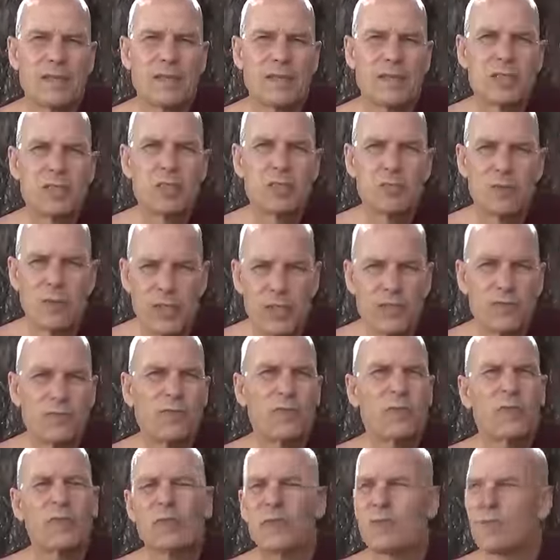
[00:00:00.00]

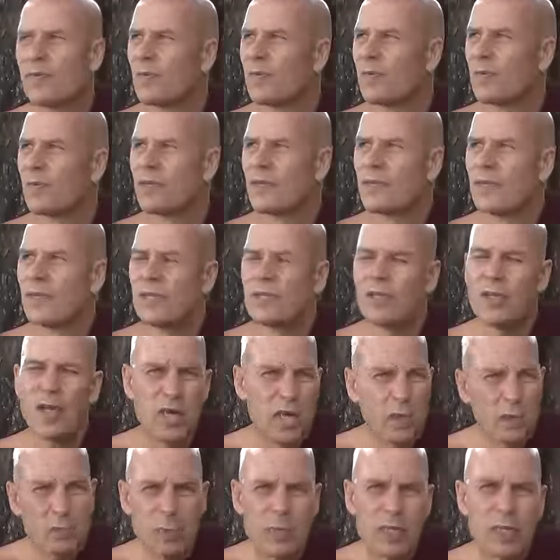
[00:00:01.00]
stressful,
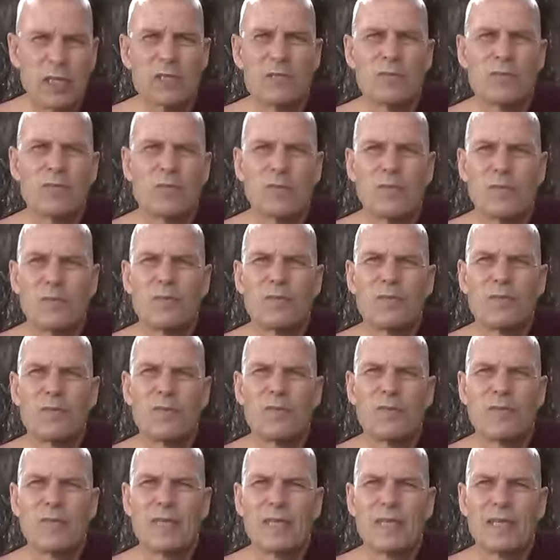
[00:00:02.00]
non-peaceful,
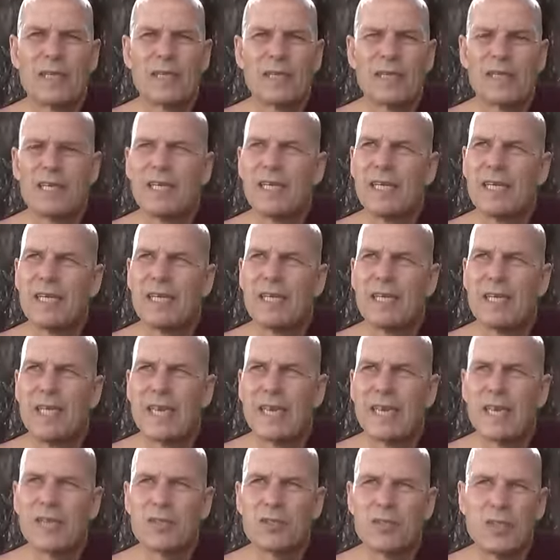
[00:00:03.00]

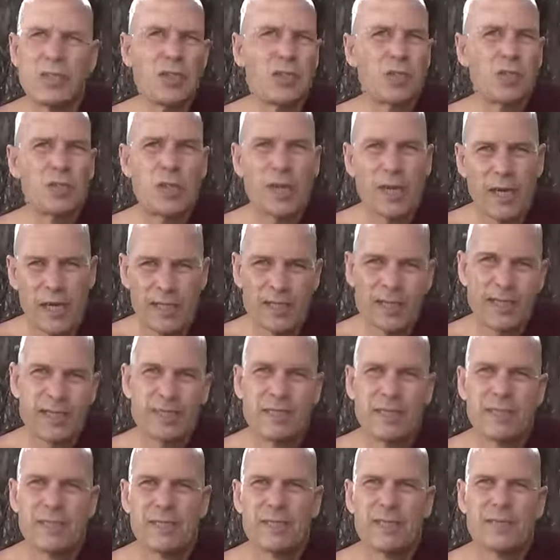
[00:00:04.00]
and continuous hunt
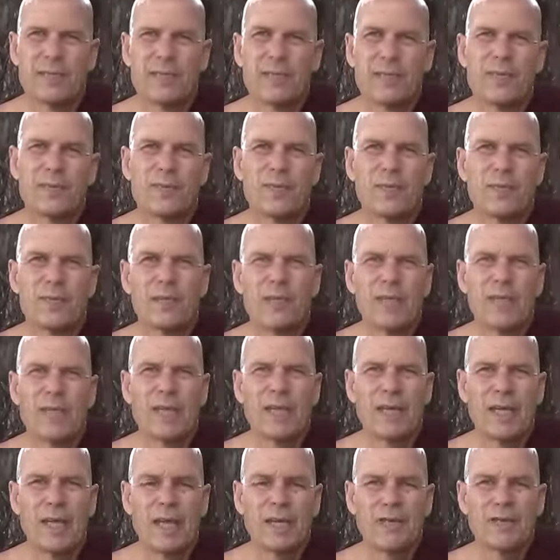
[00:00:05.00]

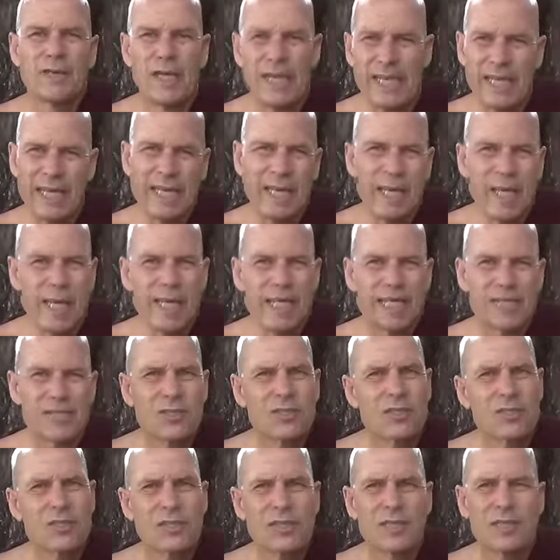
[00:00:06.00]
of
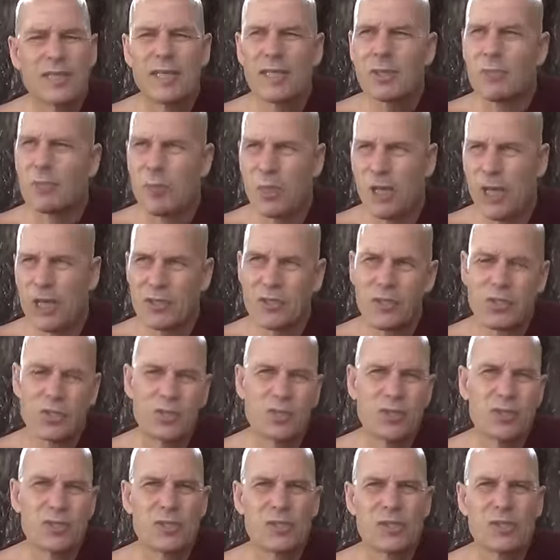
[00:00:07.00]
deadlines,
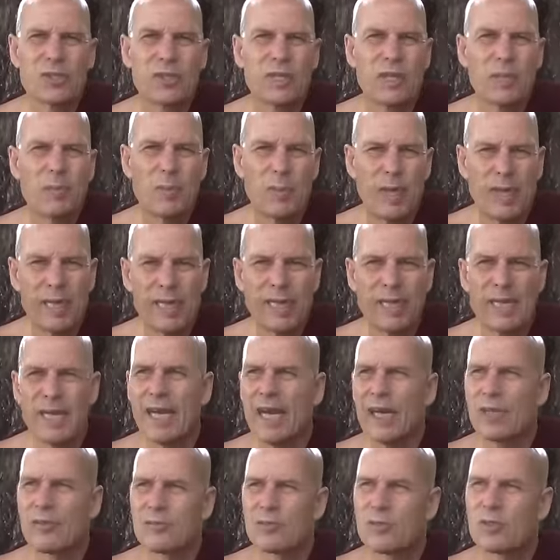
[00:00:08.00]
bosses, bank
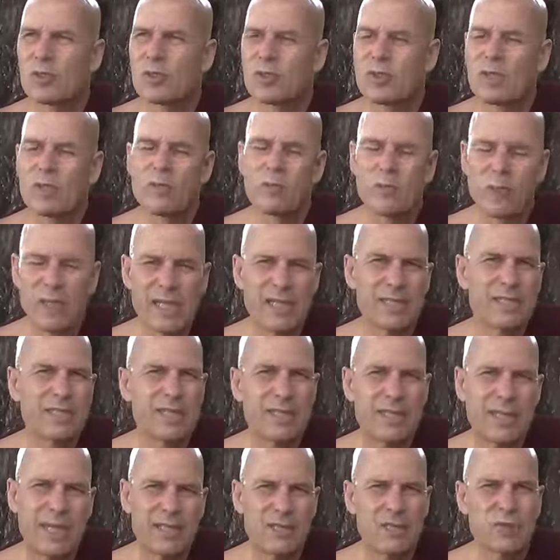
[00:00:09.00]
accounts, bills
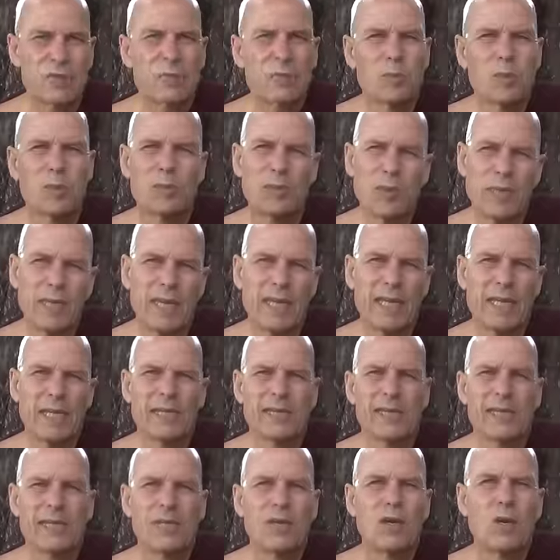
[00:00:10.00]
that has to be paid,
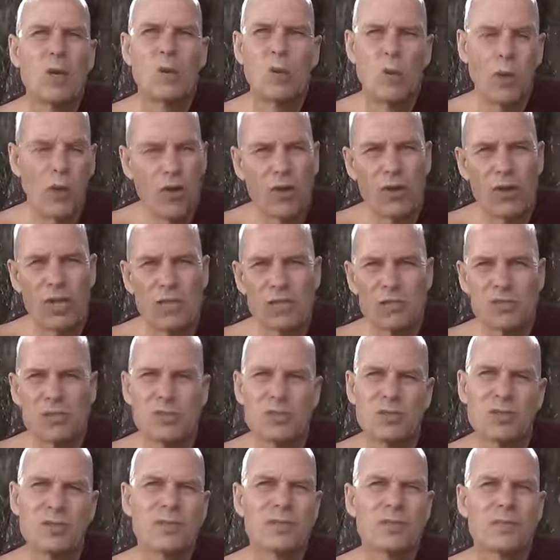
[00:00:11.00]

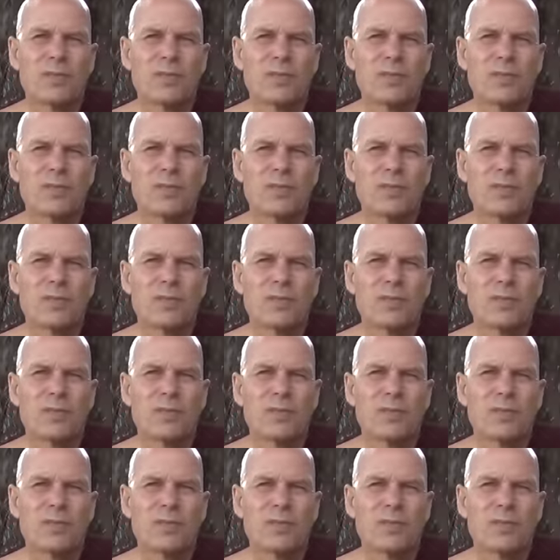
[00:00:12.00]
worries,